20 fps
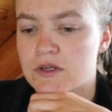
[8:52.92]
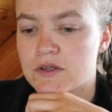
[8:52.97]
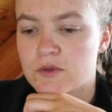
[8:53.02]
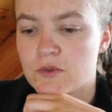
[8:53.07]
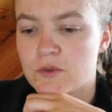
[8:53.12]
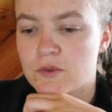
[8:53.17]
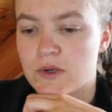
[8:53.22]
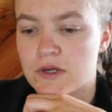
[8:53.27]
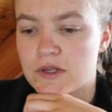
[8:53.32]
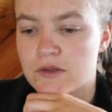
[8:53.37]

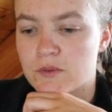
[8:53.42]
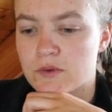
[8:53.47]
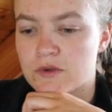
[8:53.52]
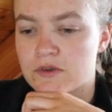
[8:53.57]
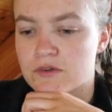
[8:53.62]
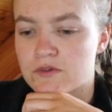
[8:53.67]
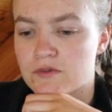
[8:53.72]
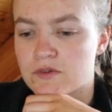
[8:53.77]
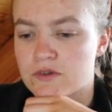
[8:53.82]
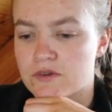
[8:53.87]
Some wise
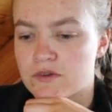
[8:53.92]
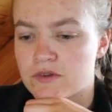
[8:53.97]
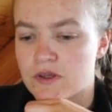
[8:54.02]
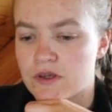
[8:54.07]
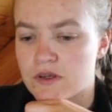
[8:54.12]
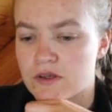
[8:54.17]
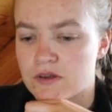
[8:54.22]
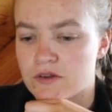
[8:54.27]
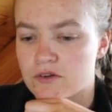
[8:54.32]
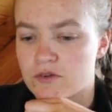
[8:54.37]
words of the
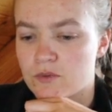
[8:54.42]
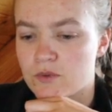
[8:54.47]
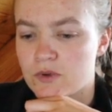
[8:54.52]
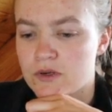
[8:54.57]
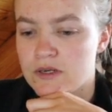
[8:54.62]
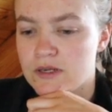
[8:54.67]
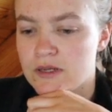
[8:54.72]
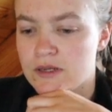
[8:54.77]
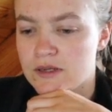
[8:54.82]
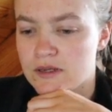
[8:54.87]
sage.
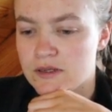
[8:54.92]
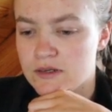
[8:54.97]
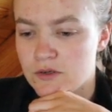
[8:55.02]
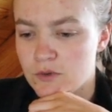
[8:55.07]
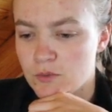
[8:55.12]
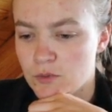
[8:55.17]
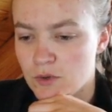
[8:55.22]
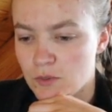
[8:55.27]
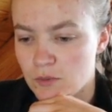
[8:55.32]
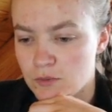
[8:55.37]
One day a
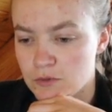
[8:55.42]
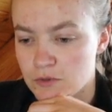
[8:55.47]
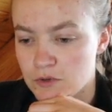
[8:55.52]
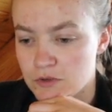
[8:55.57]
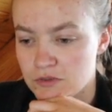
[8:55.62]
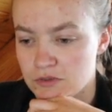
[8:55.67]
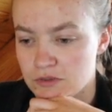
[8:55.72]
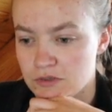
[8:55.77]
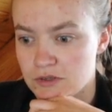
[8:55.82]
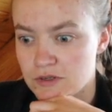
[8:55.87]
new problem
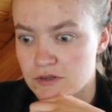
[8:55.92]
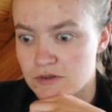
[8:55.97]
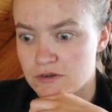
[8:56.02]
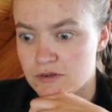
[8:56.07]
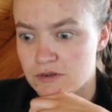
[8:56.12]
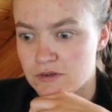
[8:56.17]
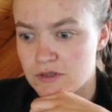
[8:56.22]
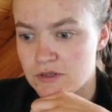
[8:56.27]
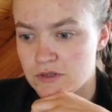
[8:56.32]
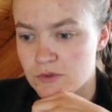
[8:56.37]

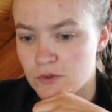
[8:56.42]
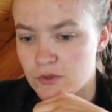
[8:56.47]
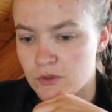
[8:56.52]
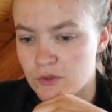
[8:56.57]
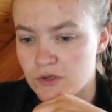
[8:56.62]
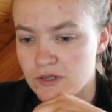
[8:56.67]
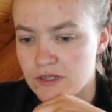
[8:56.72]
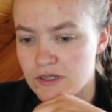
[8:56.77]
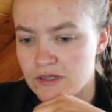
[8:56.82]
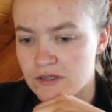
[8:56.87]

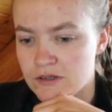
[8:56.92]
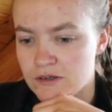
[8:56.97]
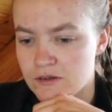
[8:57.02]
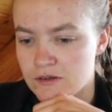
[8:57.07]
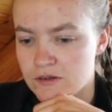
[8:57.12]
arose.